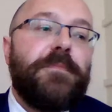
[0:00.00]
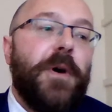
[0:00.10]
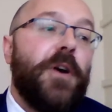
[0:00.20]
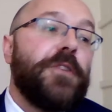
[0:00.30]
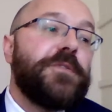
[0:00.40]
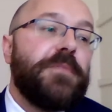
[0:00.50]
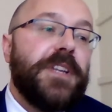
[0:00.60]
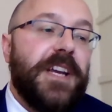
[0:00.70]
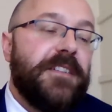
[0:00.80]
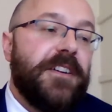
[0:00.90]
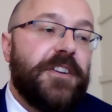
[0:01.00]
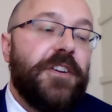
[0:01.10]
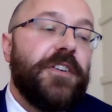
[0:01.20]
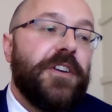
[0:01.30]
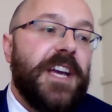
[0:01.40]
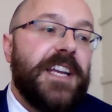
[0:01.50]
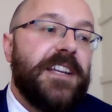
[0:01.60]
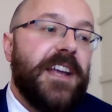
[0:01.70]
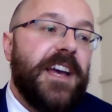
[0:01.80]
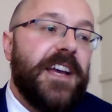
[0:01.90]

possibly occur in